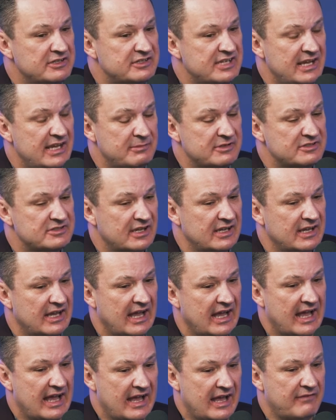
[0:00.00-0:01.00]
a team
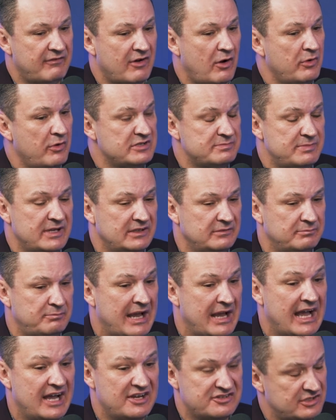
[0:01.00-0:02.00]
I've always been
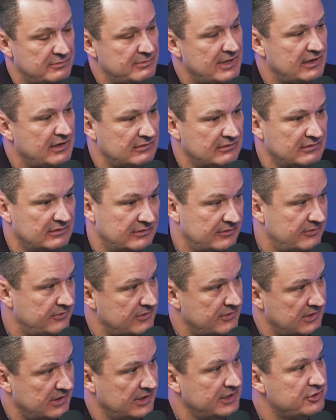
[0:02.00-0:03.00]
passionate about
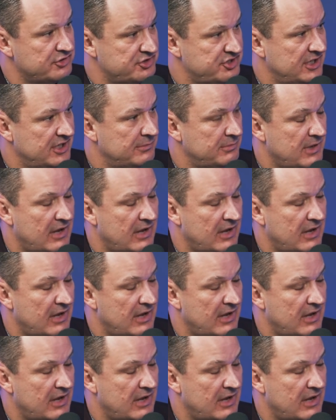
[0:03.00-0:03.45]
the leadership.